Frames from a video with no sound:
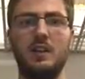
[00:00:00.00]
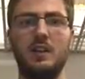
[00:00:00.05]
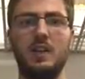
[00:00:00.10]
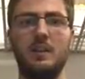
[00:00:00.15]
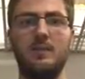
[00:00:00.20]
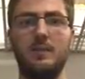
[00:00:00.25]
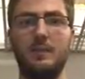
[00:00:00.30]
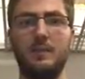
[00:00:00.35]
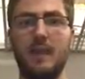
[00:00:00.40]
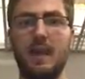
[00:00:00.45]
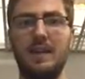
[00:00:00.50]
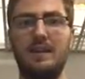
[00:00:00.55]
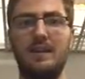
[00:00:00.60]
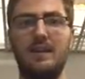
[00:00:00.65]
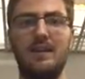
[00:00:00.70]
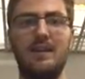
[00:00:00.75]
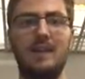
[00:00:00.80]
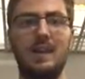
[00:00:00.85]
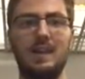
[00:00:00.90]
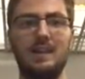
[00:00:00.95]
even
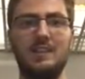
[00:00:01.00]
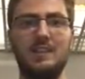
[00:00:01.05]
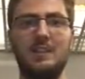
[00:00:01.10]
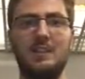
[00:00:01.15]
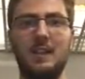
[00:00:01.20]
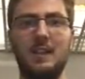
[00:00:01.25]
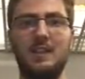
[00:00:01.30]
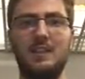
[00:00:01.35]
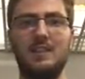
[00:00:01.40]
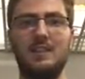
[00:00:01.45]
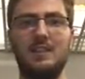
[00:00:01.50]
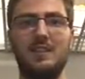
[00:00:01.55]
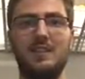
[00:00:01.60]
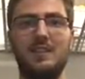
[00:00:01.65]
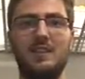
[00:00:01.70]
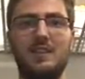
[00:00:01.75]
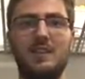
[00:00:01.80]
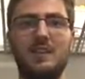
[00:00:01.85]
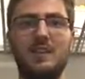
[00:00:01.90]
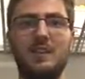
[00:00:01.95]
better next
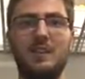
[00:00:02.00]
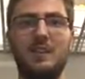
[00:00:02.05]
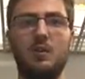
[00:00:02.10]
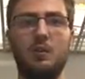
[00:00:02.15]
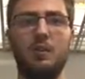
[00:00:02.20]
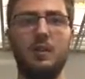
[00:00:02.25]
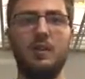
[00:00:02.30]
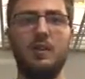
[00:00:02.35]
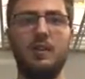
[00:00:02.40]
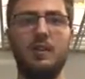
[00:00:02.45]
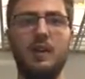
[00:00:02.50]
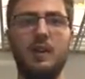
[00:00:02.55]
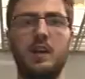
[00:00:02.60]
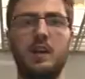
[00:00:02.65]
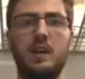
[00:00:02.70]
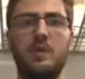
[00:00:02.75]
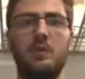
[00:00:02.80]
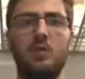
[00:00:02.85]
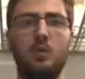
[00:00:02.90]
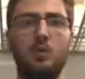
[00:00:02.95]
semester, with
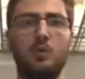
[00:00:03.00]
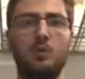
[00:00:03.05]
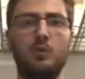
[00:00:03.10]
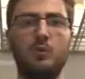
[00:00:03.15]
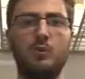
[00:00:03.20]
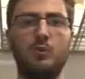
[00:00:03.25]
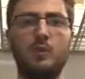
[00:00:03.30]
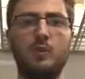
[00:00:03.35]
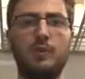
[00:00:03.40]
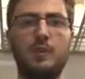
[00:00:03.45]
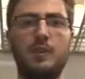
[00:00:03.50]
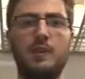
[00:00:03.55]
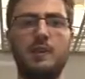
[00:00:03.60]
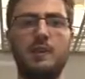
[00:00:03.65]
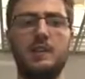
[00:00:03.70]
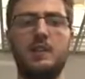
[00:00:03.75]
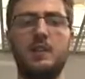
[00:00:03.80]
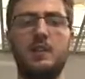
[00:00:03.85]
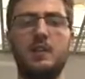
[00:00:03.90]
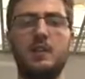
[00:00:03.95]
more
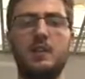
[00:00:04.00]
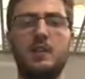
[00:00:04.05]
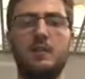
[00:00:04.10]
rudiments